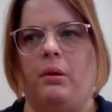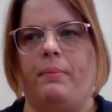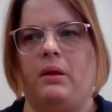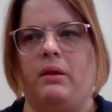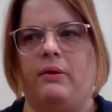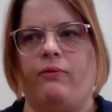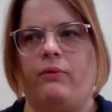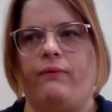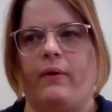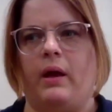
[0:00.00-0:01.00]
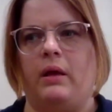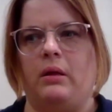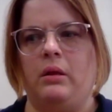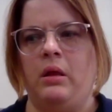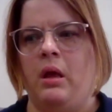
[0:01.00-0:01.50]
up a different
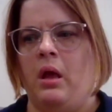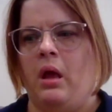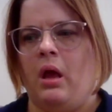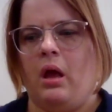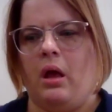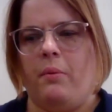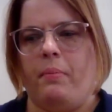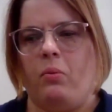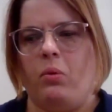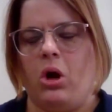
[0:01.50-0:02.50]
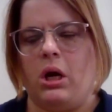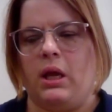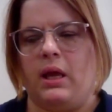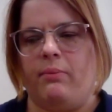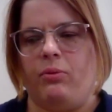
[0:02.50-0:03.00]
file, but we're going to
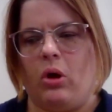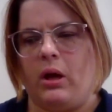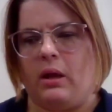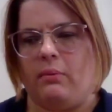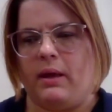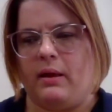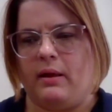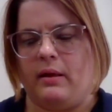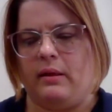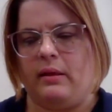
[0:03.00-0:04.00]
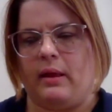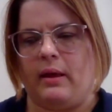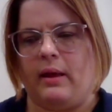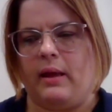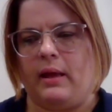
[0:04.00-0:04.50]
keep talking because
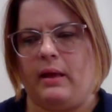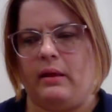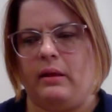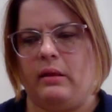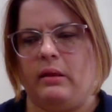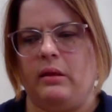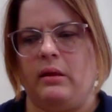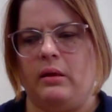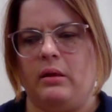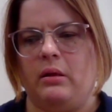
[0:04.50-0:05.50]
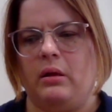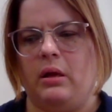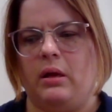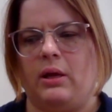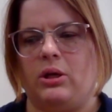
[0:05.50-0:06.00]
I can still
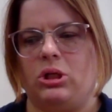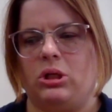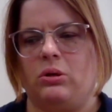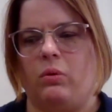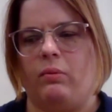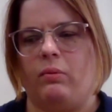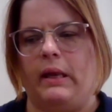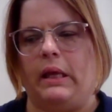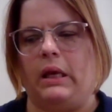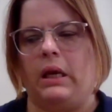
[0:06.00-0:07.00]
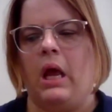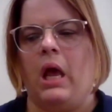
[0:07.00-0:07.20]
get you what we need.